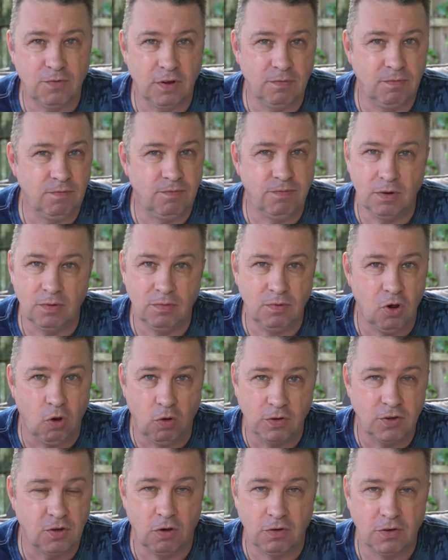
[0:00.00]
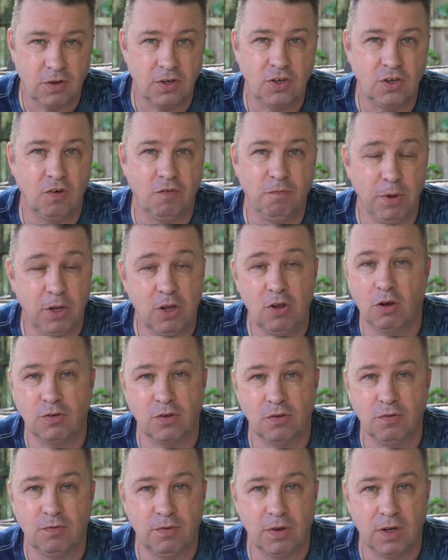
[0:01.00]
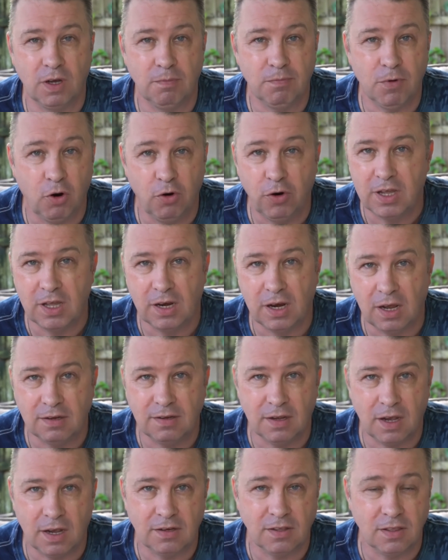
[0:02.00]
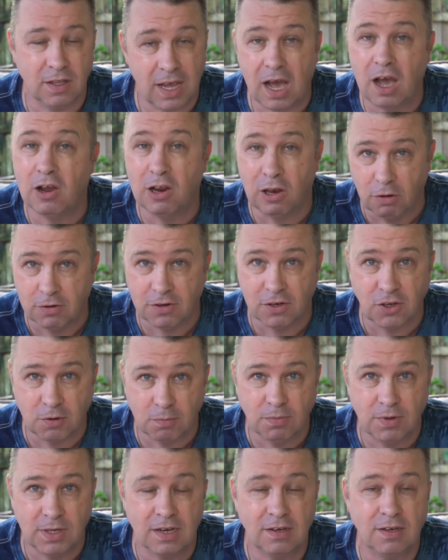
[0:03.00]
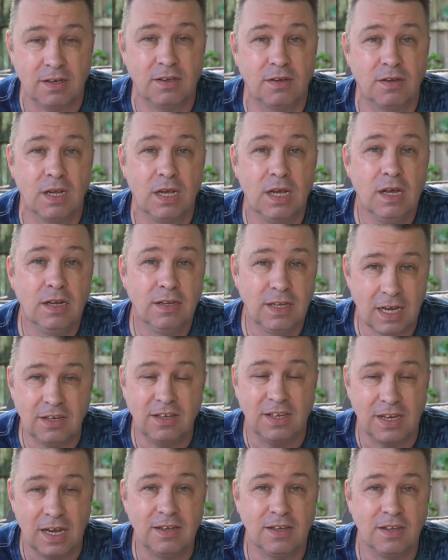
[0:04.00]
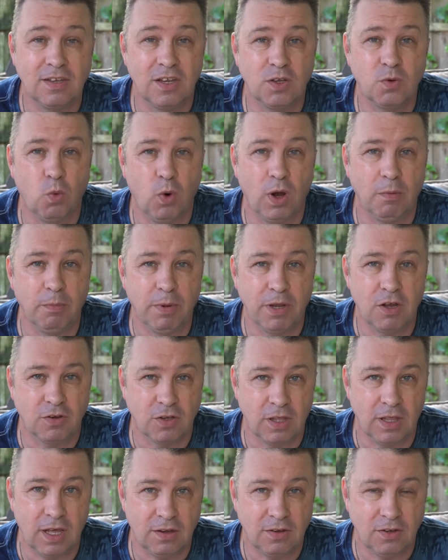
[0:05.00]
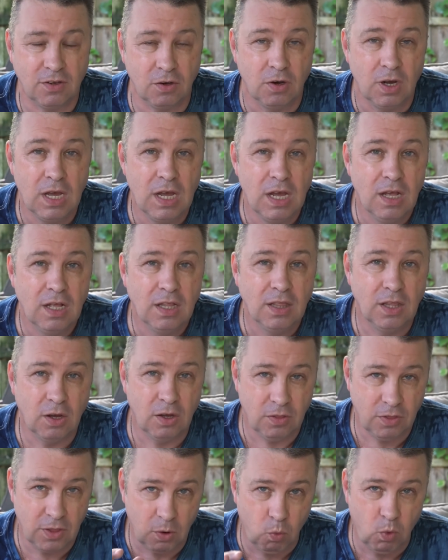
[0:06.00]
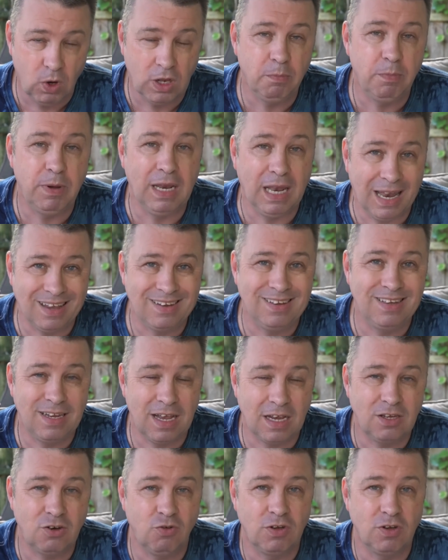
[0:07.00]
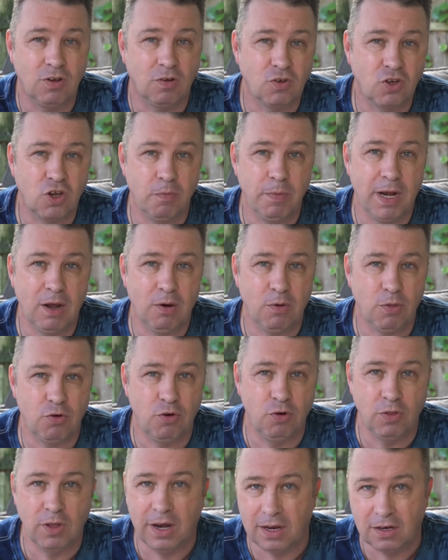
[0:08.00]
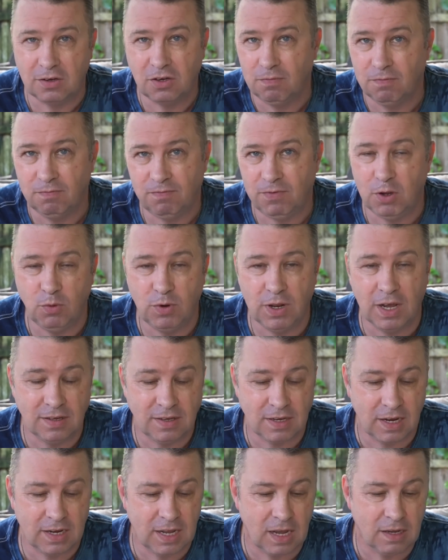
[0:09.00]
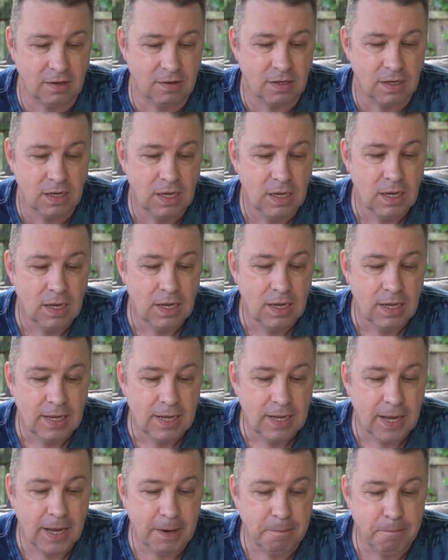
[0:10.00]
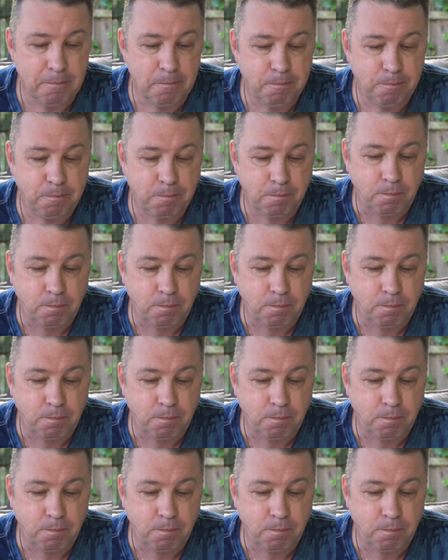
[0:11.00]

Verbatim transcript: for, for all sorts of stuff because of um, Hurricane Isaias. They are closing some tests, test centres as well because of that, so there, there will be less test results coming out through the next few days, I guess. Um,